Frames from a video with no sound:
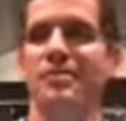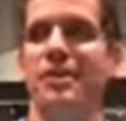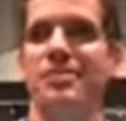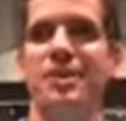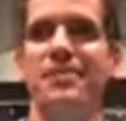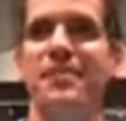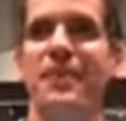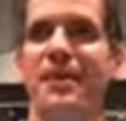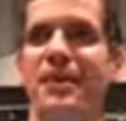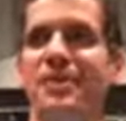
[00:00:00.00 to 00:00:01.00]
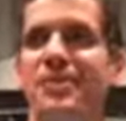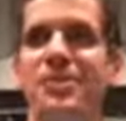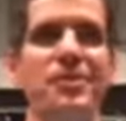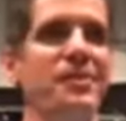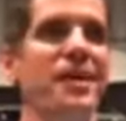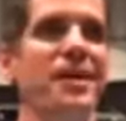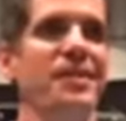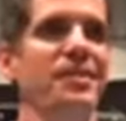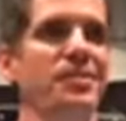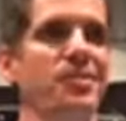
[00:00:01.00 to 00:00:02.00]
Amen? The Word of
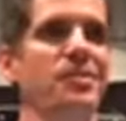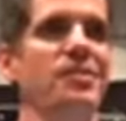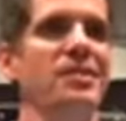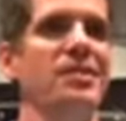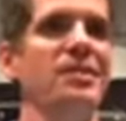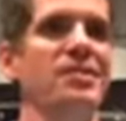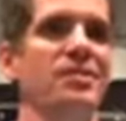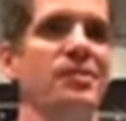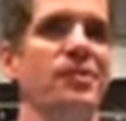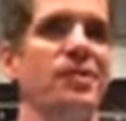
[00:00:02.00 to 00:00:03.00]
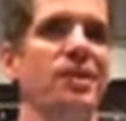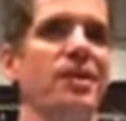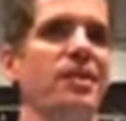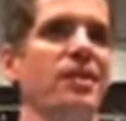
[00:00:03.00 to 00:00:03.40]
God, the Word, the teachings of our God,